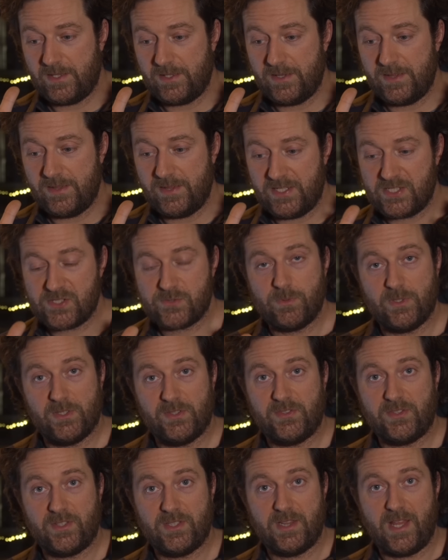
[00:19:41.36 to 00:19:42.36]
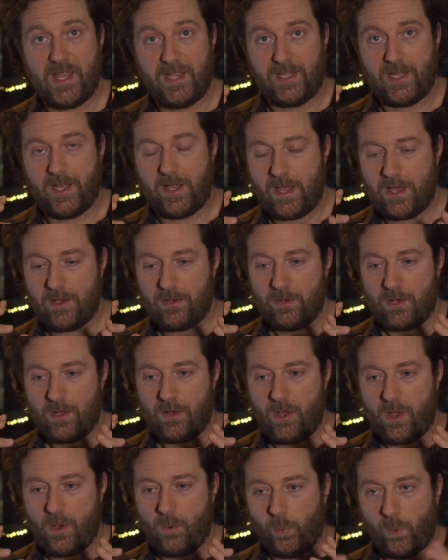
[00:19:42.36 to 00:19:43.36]
this was like a
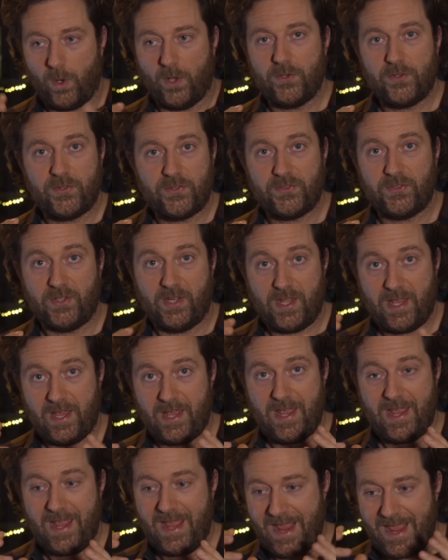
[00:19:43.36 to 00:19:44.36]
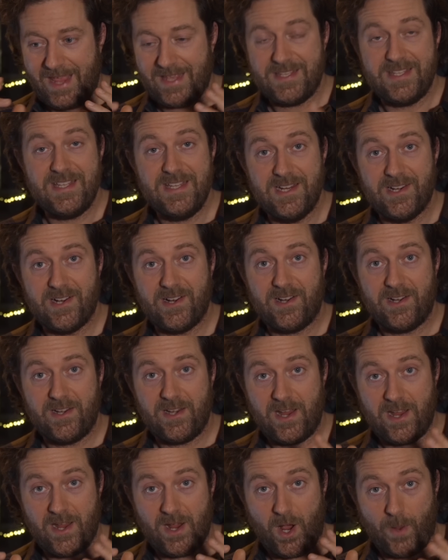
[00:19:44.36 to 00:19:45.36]
once a year
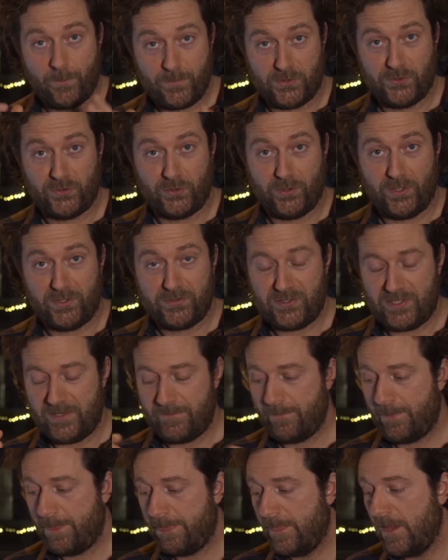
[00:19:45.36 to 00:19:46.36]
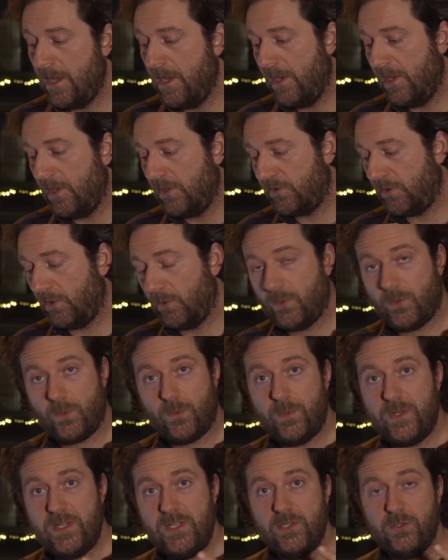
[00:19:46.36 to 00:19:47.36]
opportunity. So
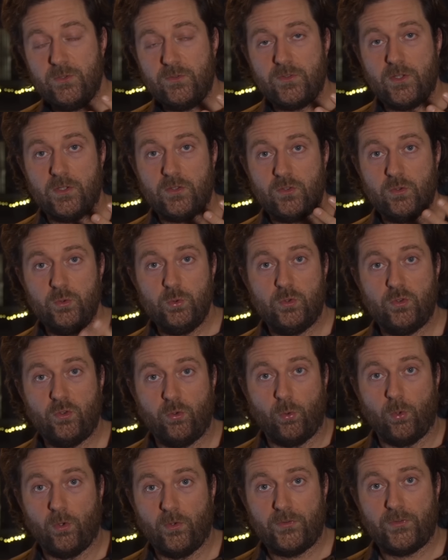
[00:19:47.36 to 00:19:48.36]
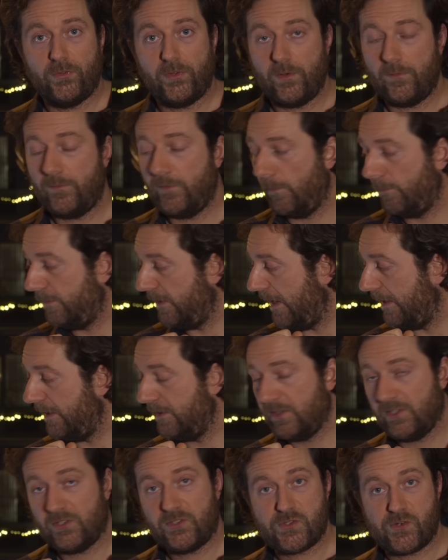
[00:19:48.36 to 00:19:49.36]
we used 2 tools for
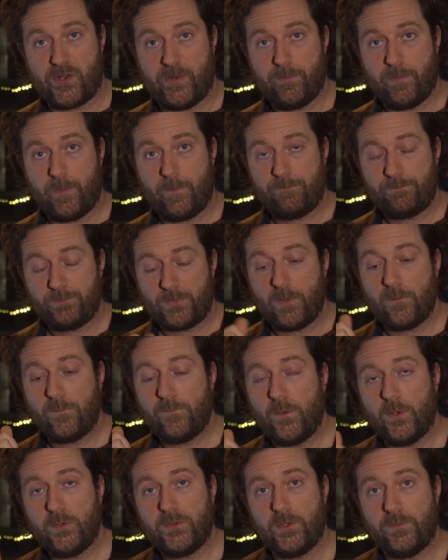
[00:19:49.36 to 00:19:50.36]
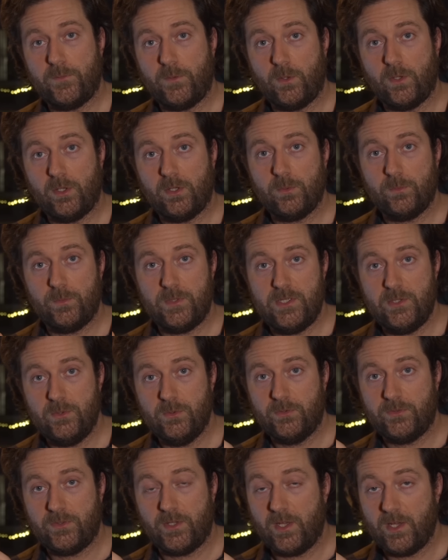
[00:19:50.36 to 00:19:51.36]
planning this trip. First of all, we
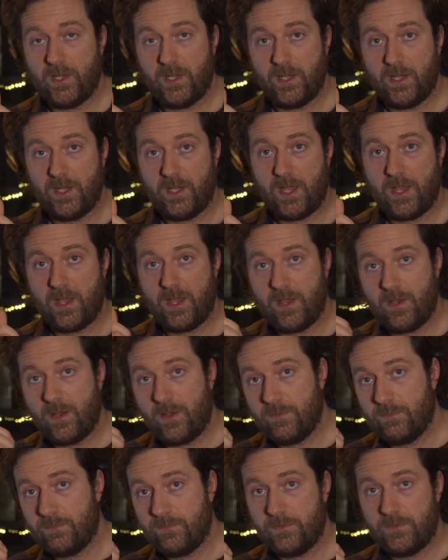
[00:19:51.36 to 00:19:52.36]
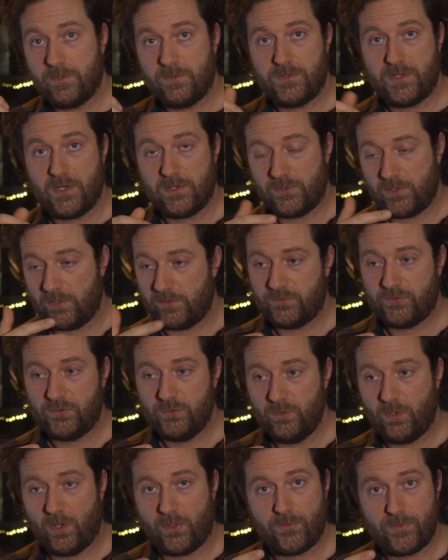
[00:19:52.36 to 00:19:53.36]
used 2
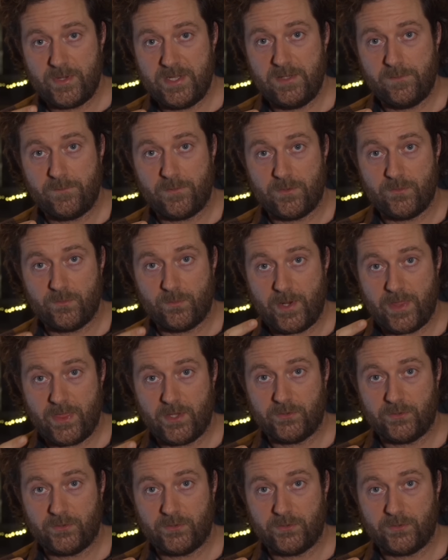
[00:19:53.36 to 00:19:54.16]
or 3 different weather